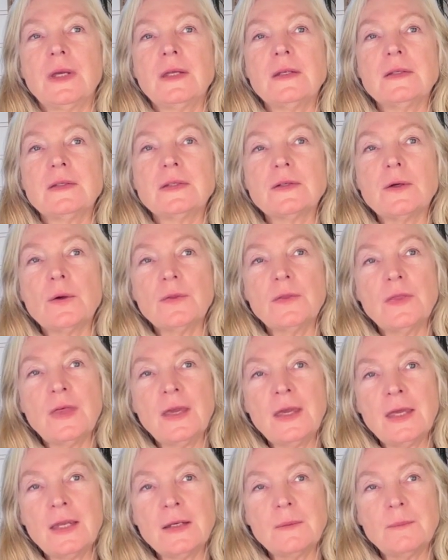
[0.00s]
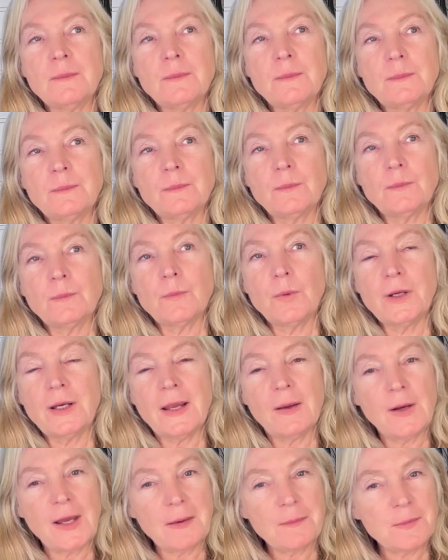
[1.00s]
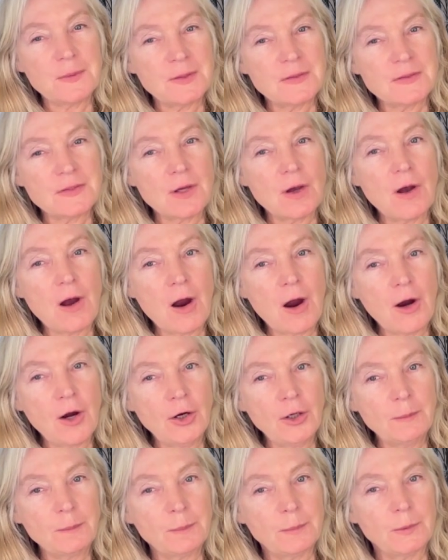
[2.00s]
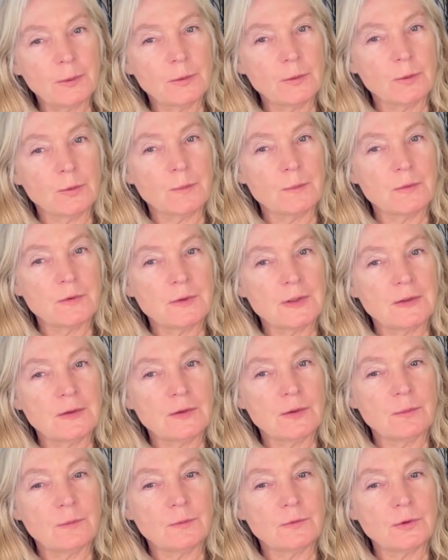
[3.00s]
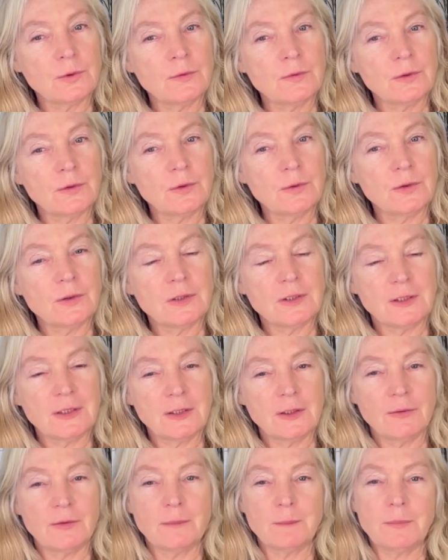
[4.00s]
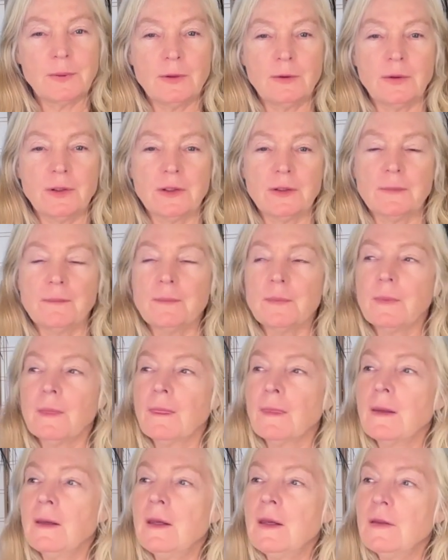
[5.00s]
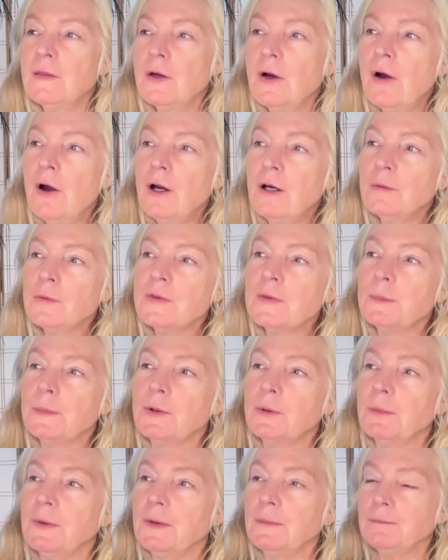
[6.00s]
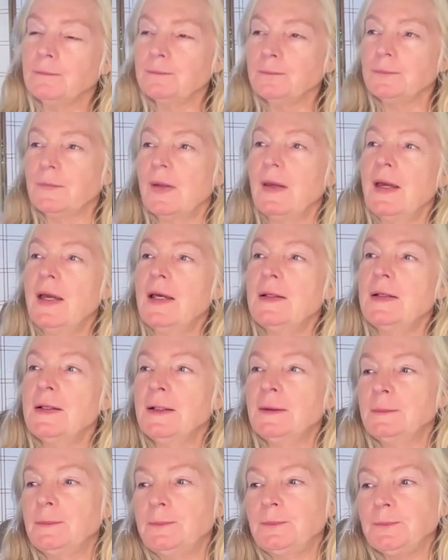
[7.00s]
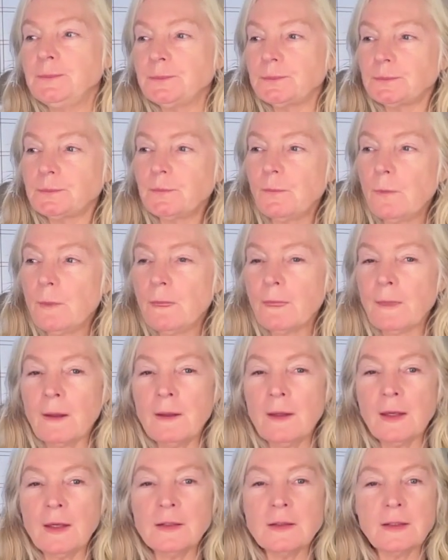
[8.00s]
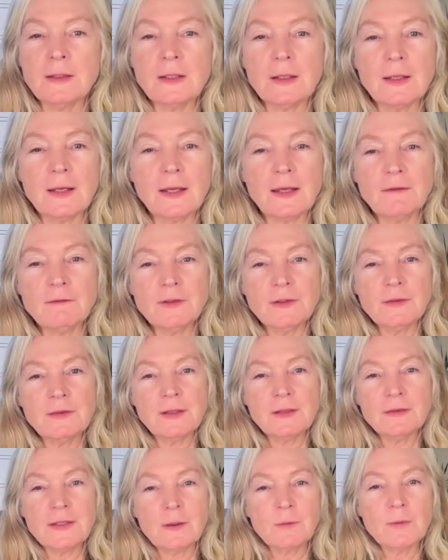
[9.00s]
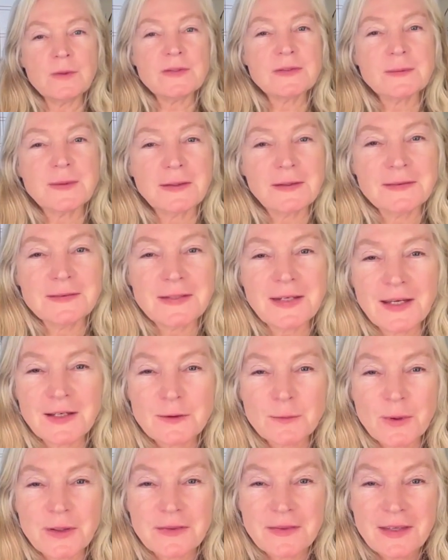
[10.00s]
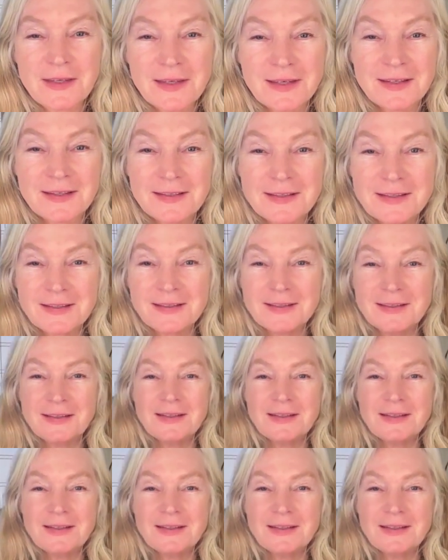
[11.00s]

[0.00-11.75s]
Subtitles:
so then what happened is the heart bloomed during the unity era period. The heart was blooming. And everything that was contained within